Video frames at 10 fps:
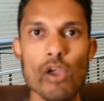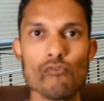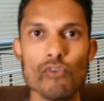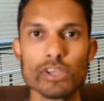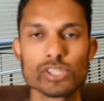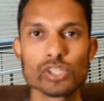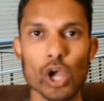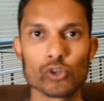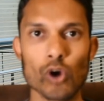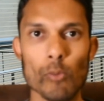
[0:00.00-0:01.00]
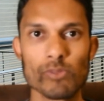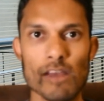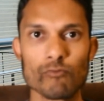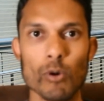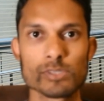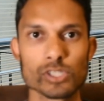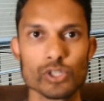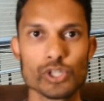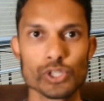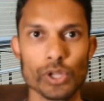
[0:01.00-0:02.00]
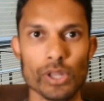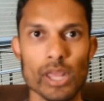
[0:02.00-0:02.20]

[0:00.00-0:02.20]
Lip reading: versus a cross-platform solution?